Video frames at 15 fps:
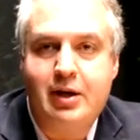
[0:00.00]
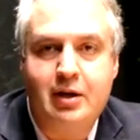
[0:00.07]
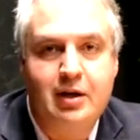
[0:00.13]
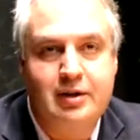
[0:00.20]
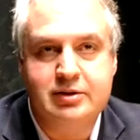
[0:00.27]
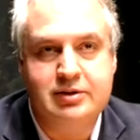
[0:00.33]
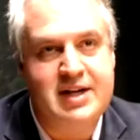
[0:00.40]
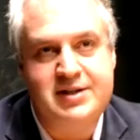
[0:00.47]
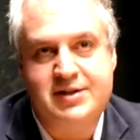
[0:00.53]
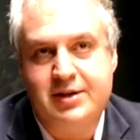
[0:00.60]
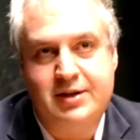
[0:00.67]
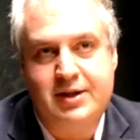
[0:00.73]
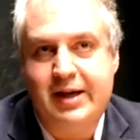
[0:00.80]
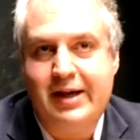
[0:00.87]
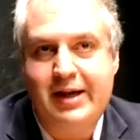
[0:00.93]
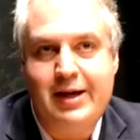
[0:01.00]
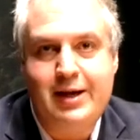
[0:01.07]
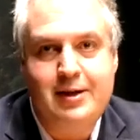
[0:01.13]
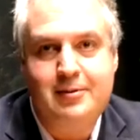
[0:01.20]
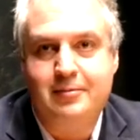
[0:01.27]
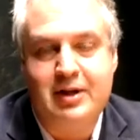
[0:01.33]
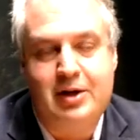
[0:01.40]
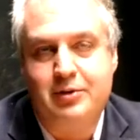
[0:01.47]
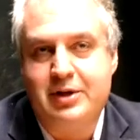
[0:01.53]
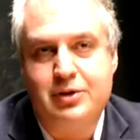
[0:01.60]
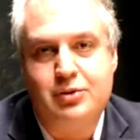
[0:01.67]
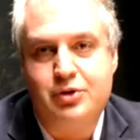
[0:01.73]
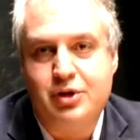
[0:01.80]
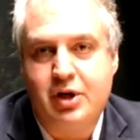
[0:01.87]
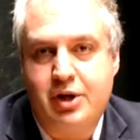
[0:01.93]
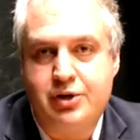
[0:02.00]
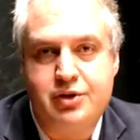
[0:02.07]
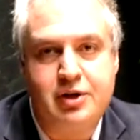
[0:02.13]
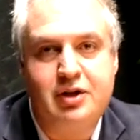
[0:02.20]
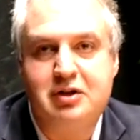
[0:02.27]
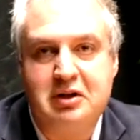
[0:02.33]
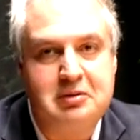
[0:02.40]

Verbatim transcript: It lasts a day, and I don't need to charge it,